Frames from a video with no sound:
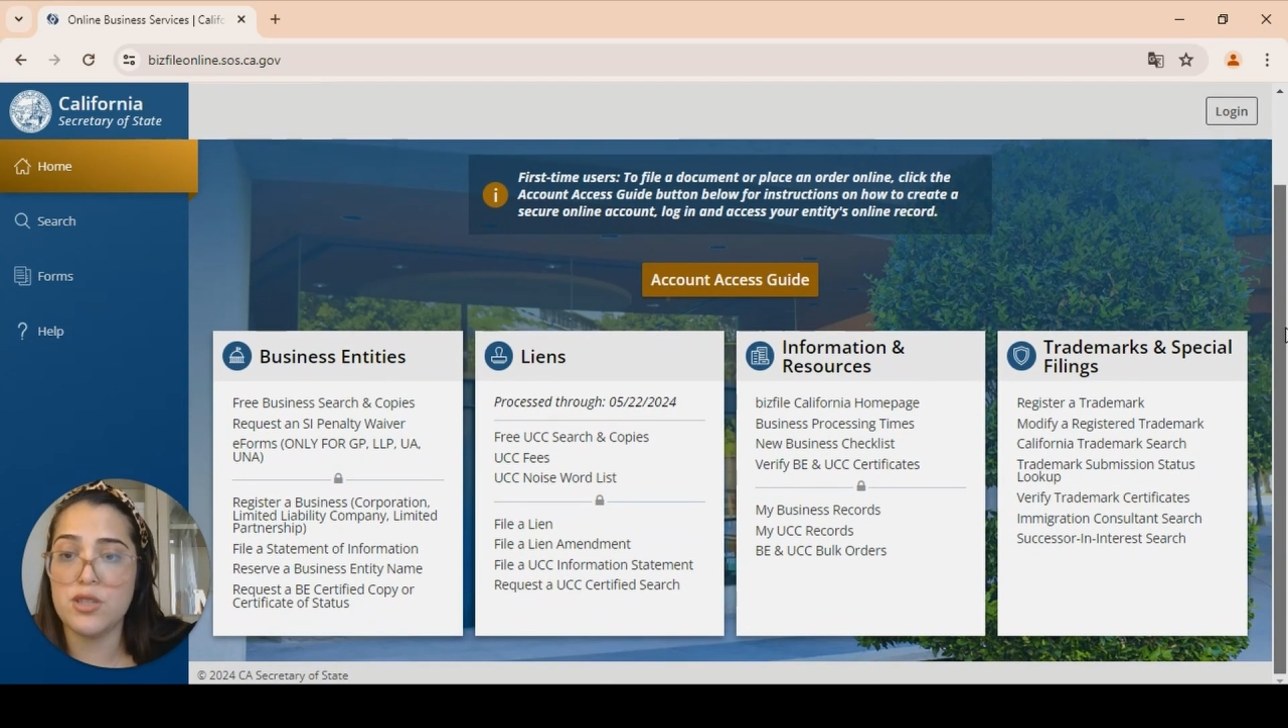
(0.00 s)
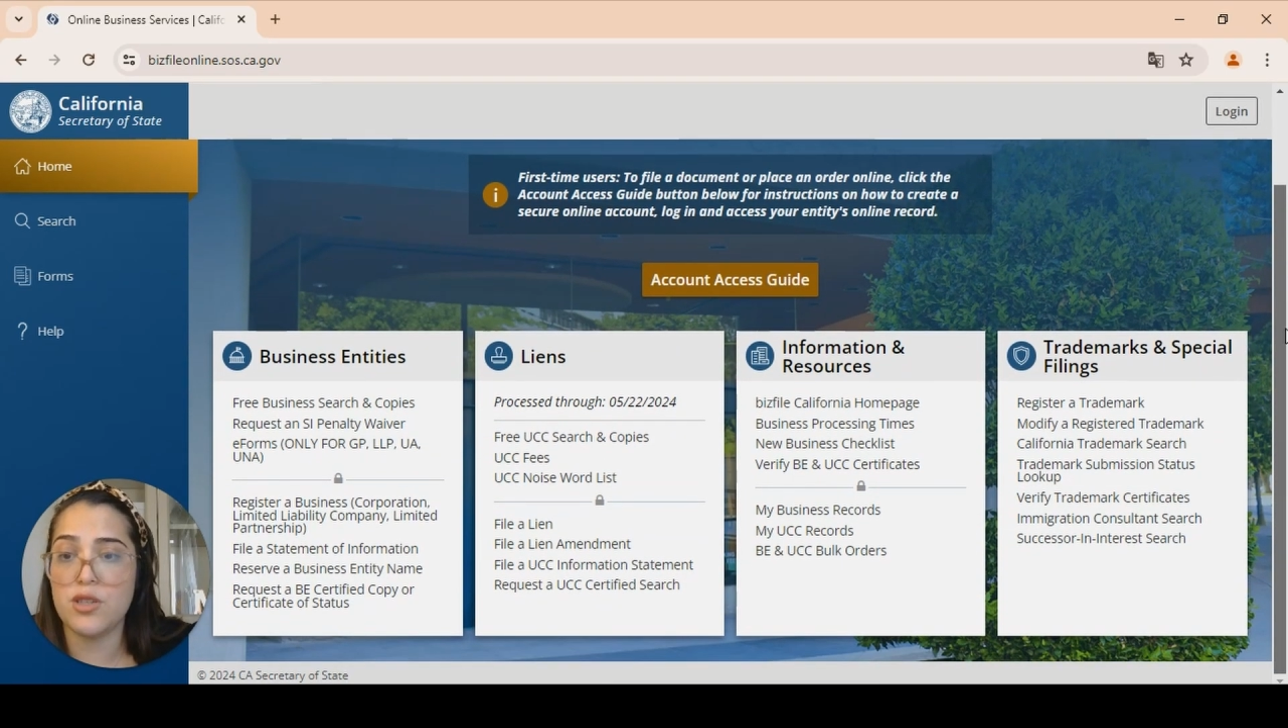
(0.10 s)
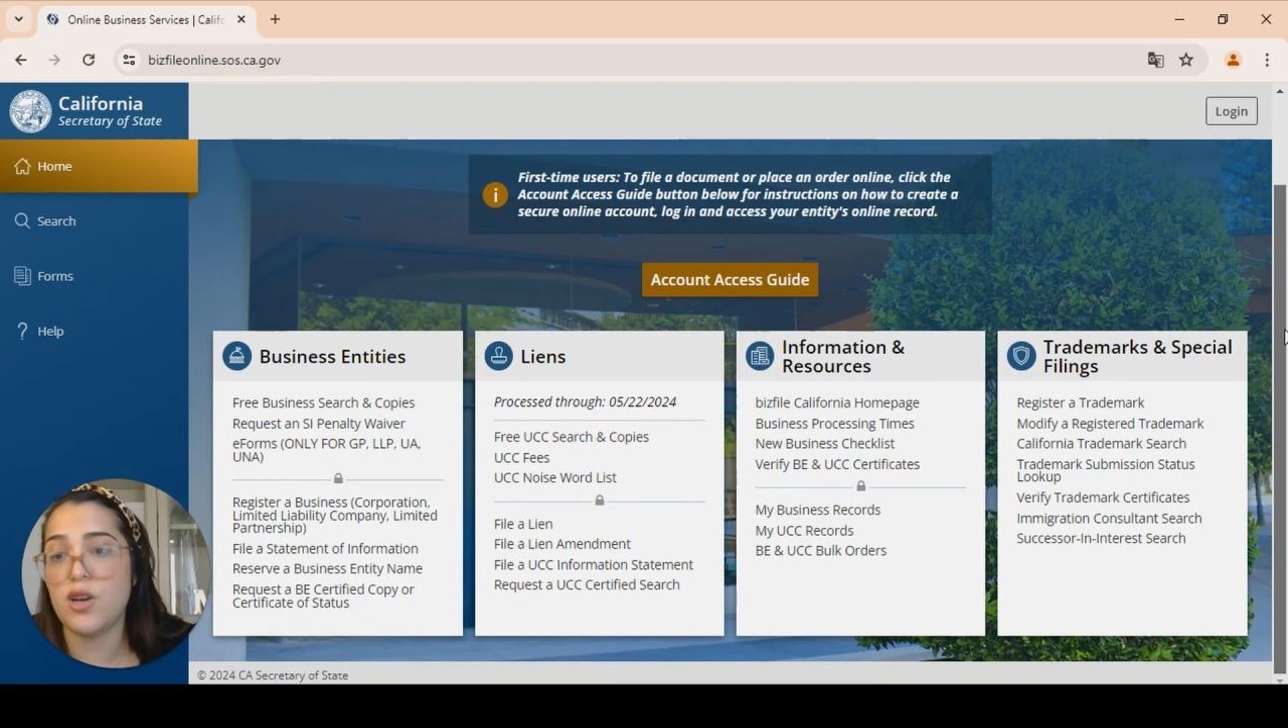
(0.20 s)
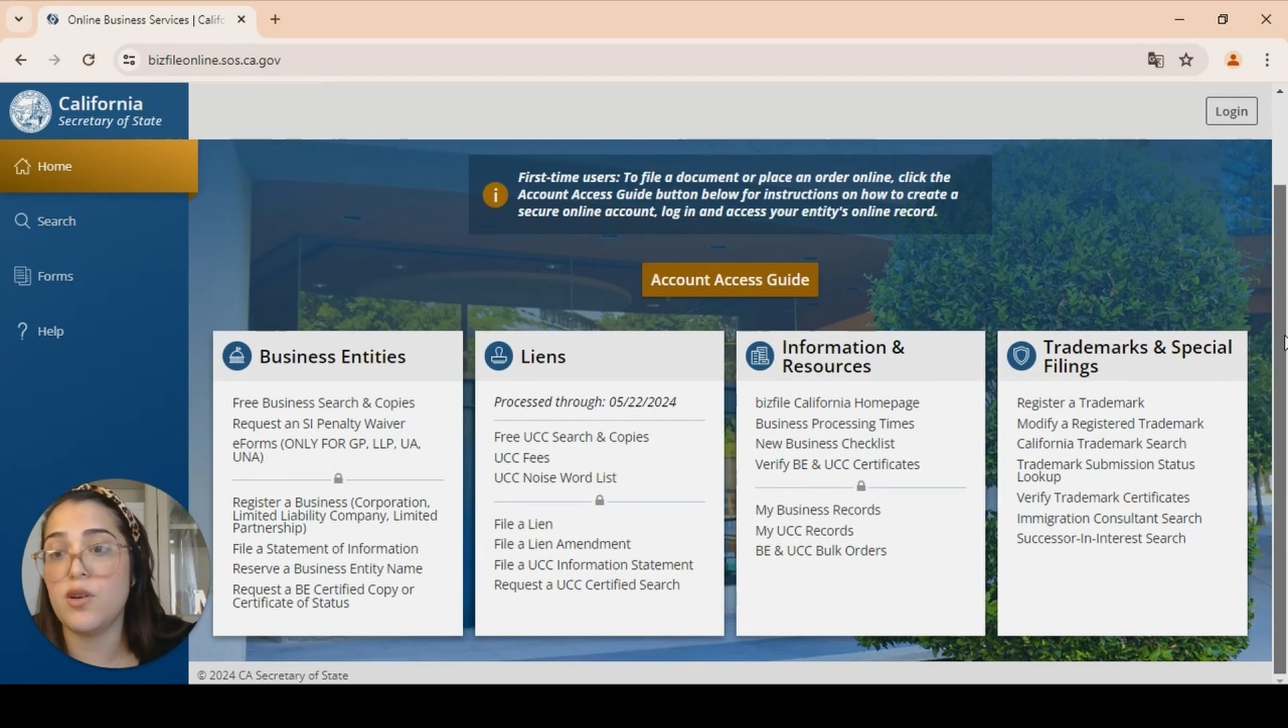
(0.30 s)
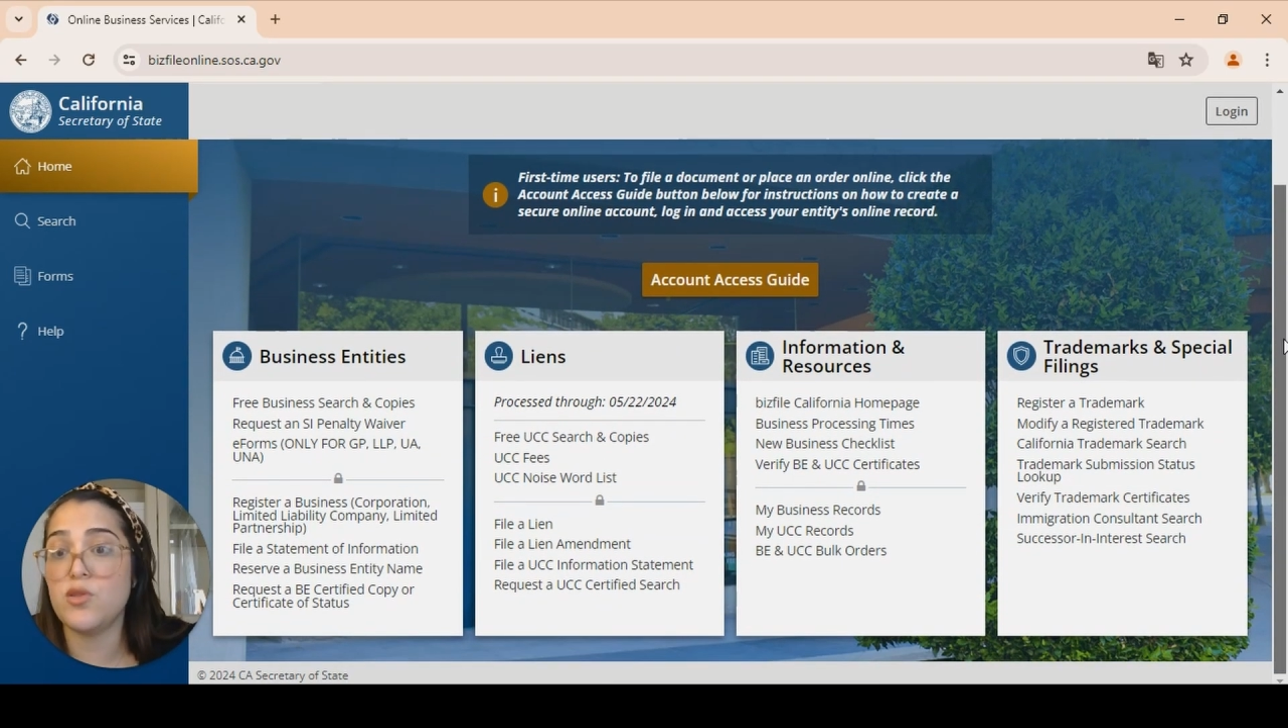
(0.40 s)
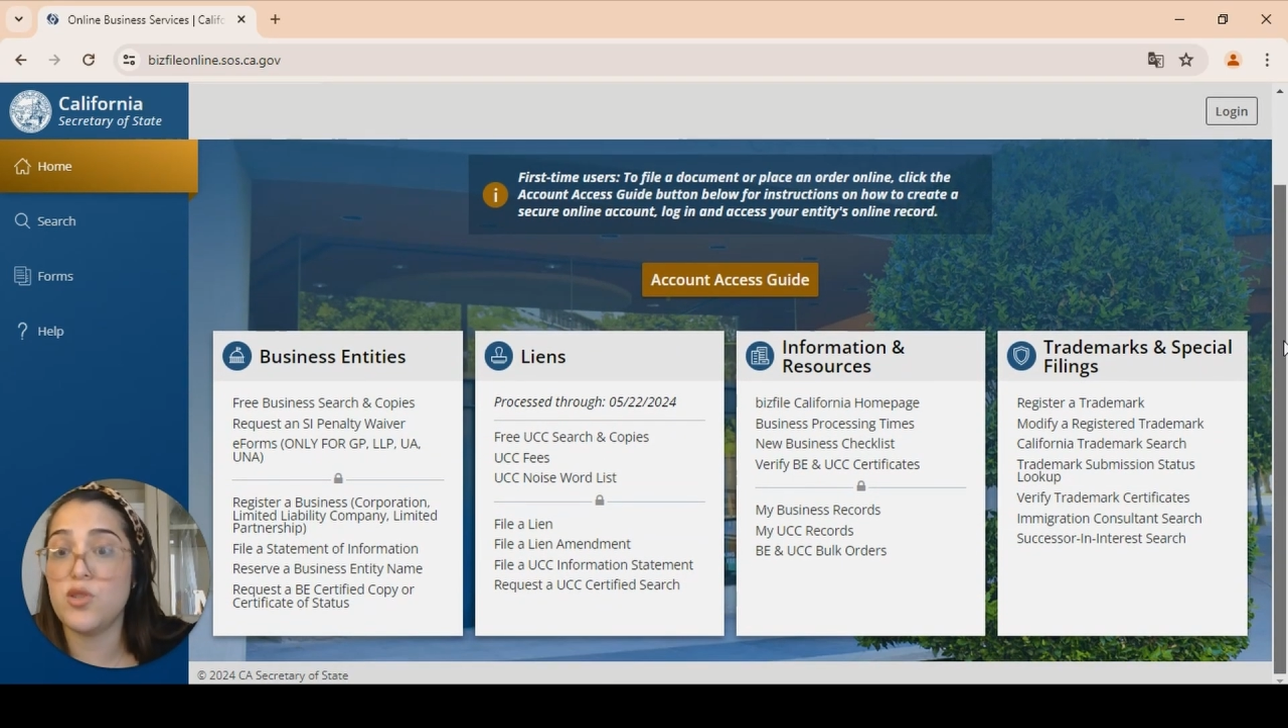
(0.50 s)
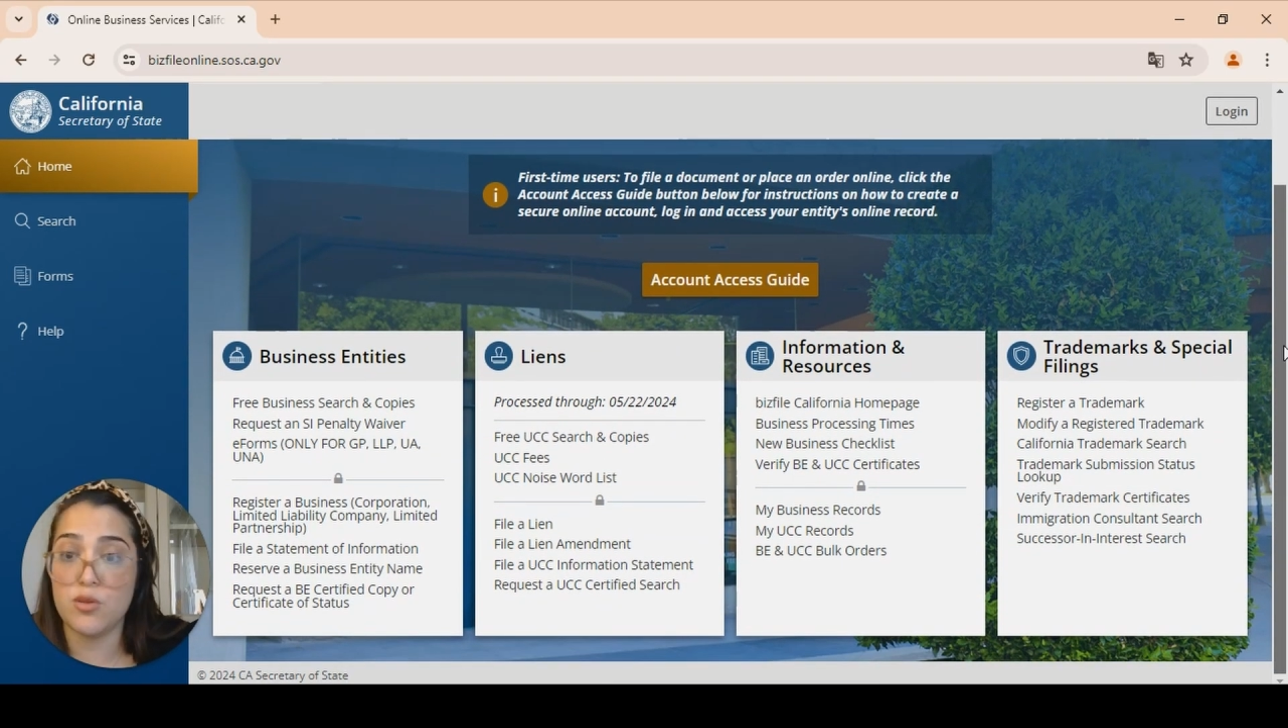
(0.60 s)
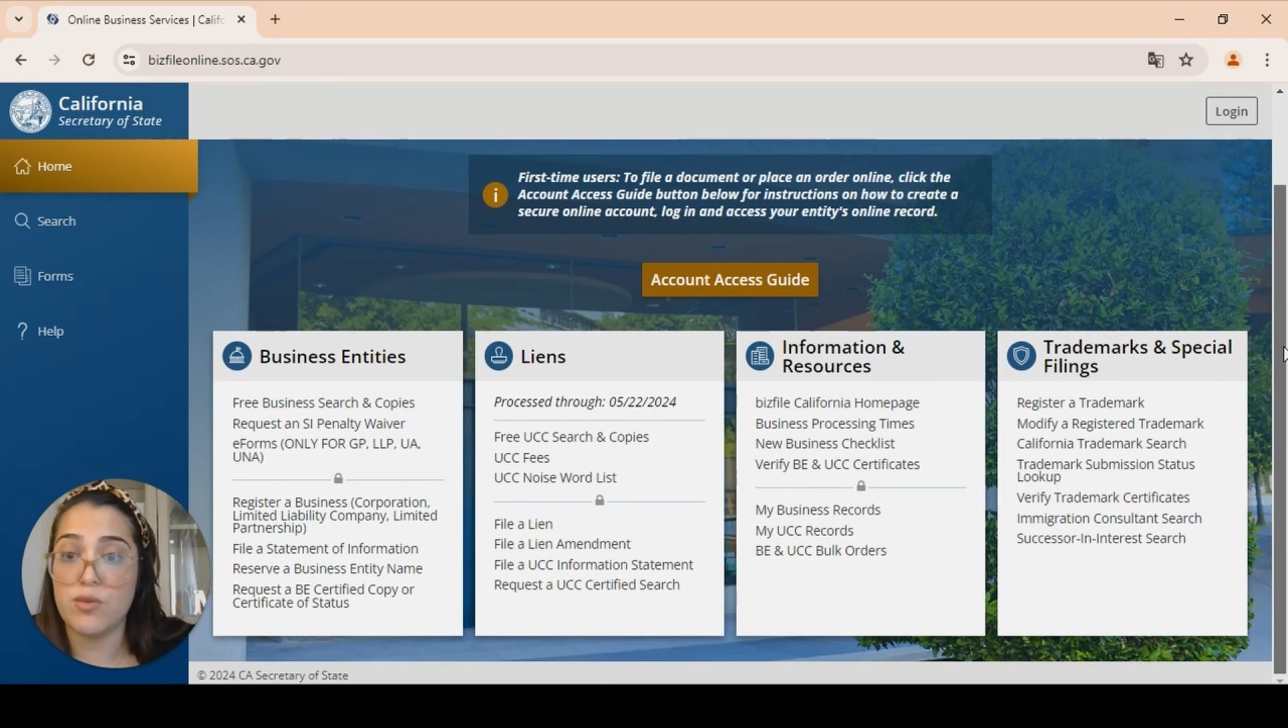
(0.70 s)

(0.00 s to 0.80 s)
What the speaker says: to go to